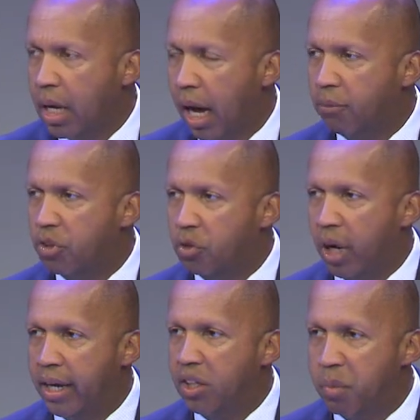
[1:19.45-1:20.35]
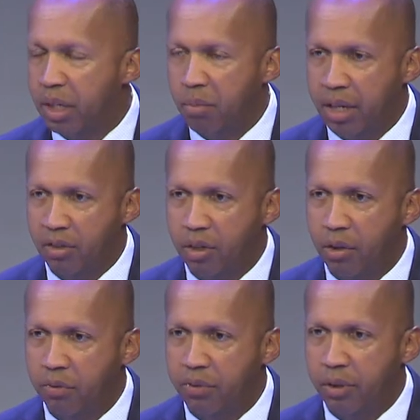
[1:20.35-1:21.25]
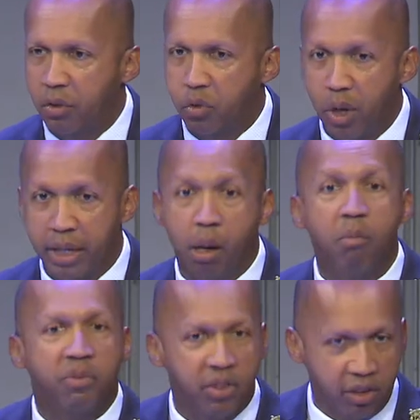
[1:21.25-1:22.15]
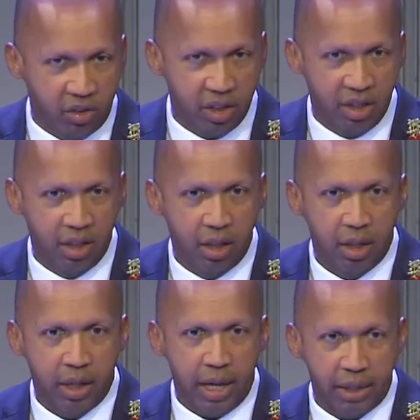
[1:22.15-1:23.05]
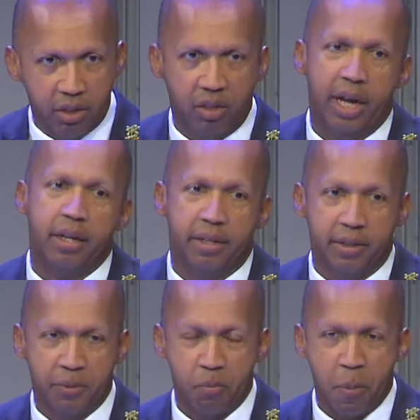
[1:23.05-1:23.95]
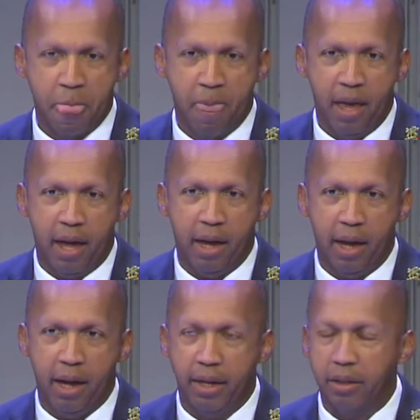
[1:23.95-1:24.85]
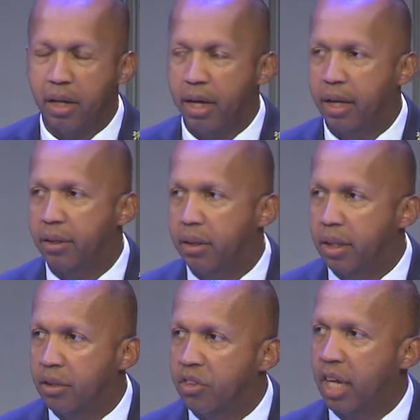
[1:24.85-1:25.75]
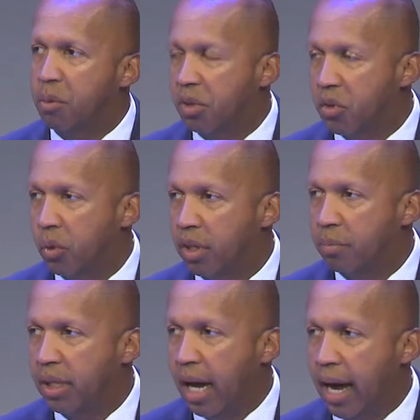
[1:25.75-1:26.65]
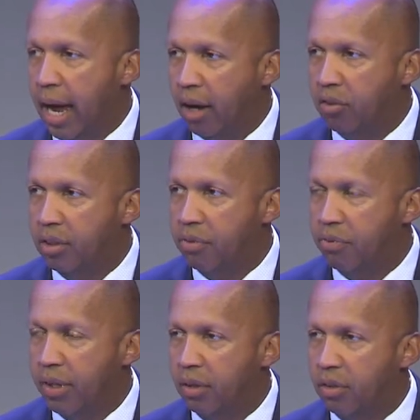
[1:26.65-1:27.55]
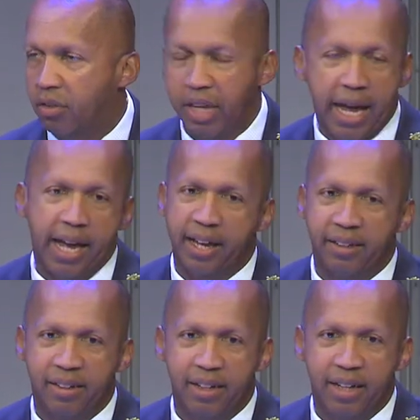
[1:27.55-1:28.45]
I was trying to make myself feel triumphant and excited and celebratory, but I actually felt sad